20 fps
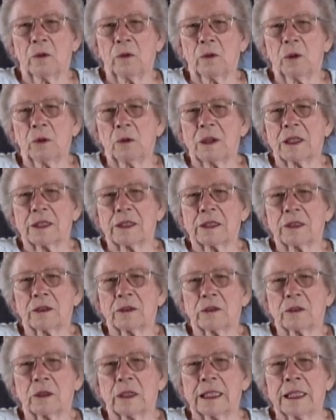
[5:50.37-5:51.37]
we went
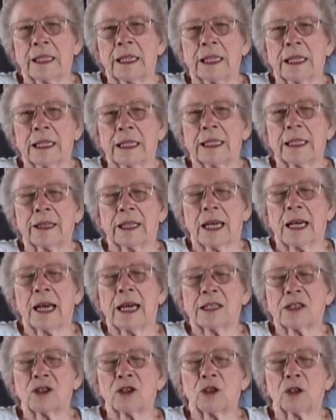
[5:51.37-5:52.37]
to the
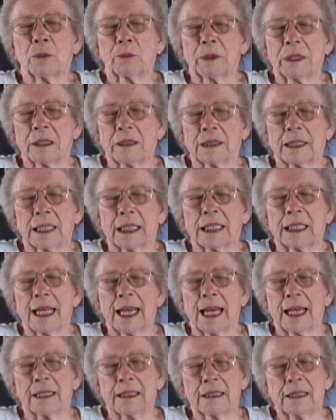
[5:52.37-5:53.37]
high school building and
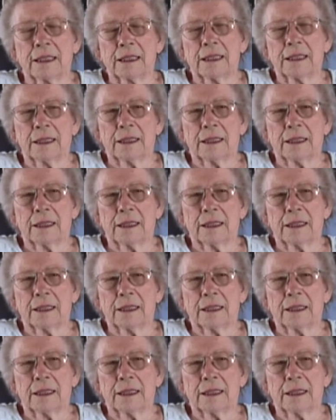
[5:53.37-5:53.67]
had